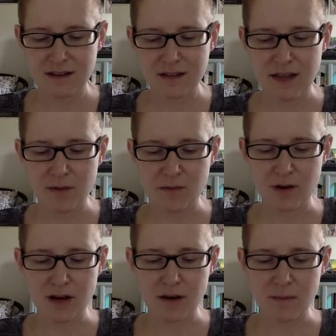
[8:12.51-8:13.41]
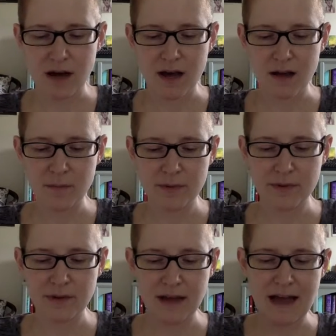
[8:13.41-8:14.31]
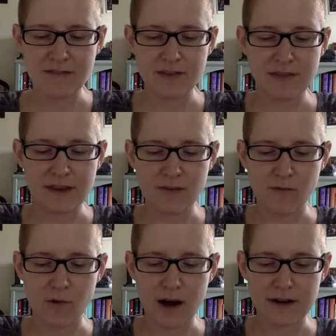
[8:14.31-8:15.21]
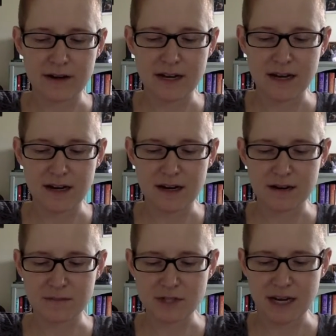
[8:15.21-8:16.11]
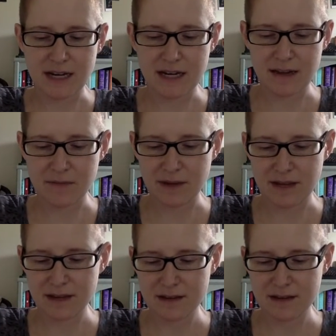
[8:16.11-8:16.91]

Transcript: they will come up. I have a thing of water here. I'm trying to get my